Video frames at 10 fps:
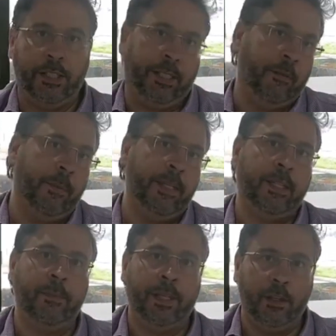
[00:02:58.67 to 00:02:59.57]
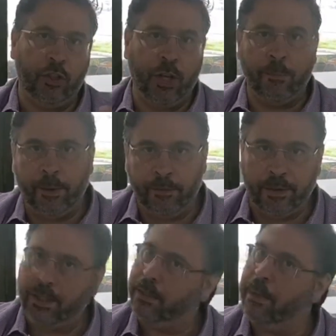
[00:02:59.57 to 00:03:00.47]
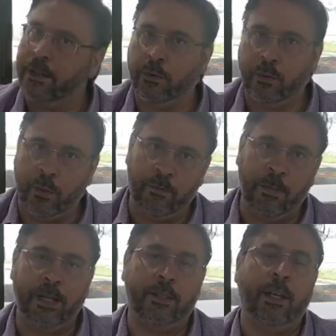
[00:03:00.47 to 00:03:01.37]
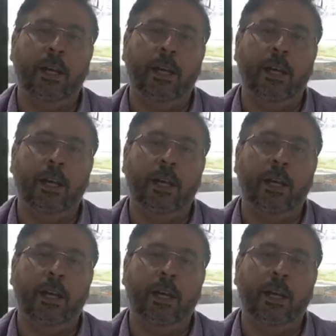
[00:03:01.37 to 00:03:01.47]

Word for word: It's never been something that you jump in for six months or 12 months.